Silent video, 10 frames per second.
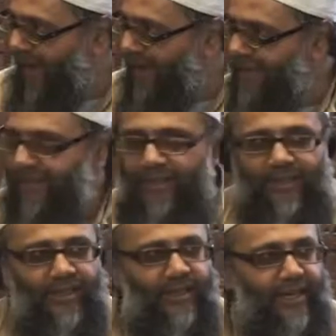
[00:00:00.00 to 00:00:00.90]
companion,
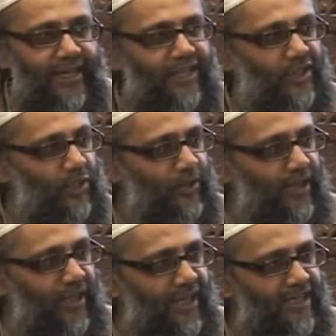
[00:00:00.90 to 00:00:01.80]
his
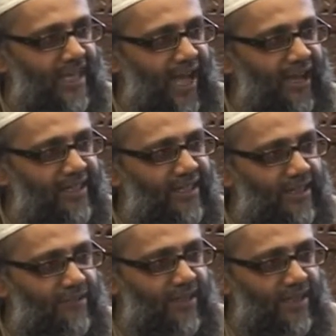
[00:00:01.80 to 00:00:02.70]
kunya, his
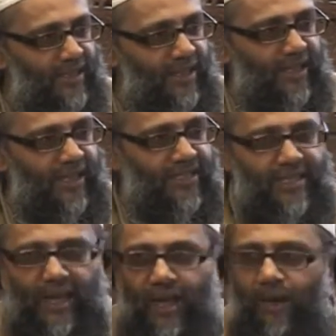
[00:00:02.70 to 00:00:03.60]
agnonym, is